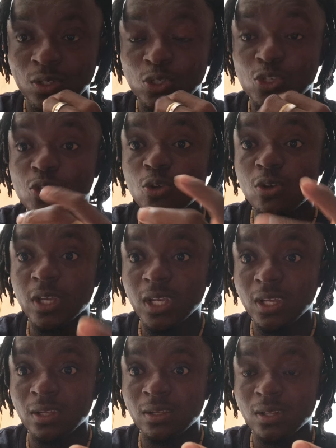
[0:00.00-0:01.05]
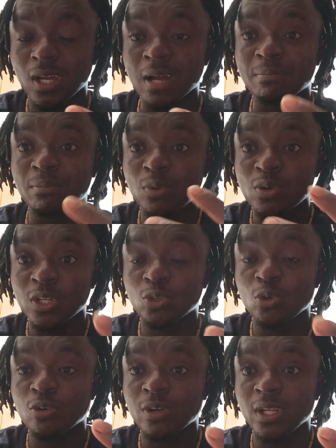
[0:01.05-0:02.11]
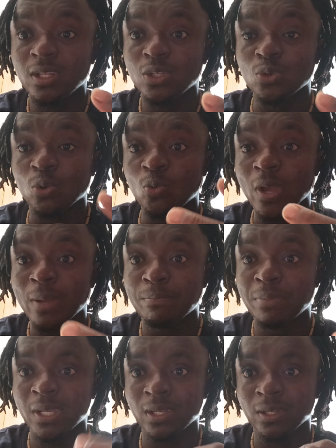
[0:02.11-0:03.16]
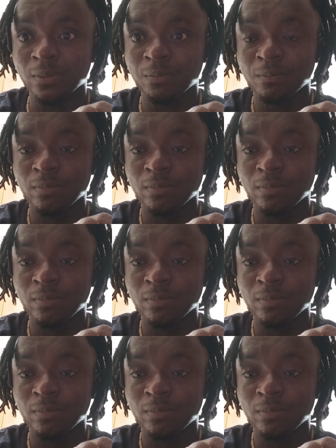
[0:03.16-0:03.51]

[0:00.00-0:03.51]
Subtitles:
stalking and monitoring your well-being,